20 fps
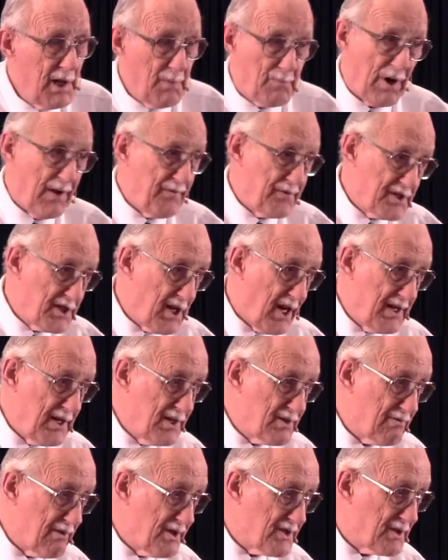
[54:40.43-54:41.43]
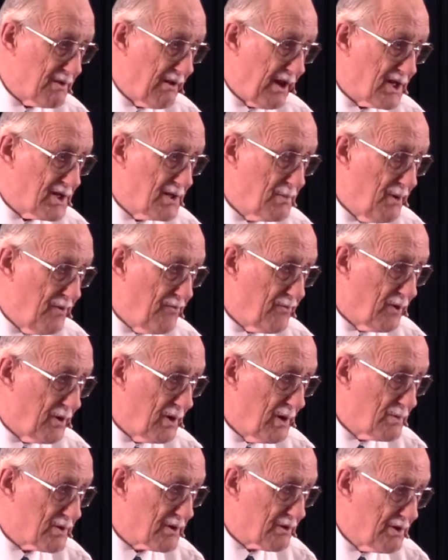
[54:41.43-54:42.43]
He prophesied his resurrection
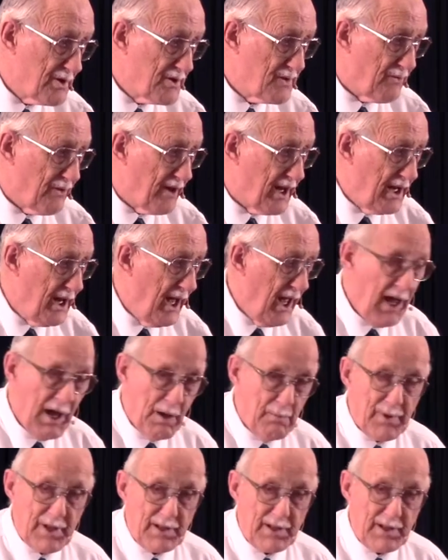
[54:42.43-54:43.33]
before he was crucified,